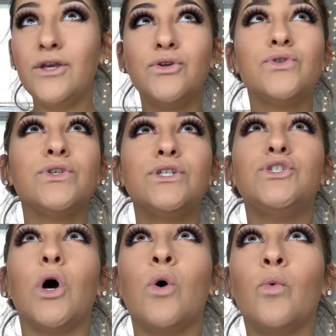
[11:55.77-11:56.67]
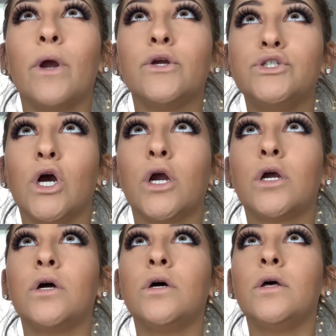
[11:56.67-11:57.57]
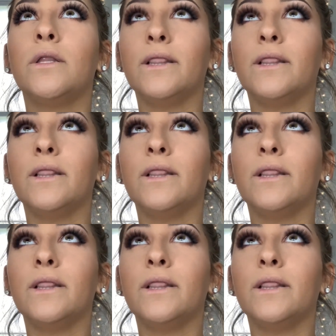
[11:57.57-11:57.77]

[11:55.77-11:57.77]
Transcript: I usually don't wear dark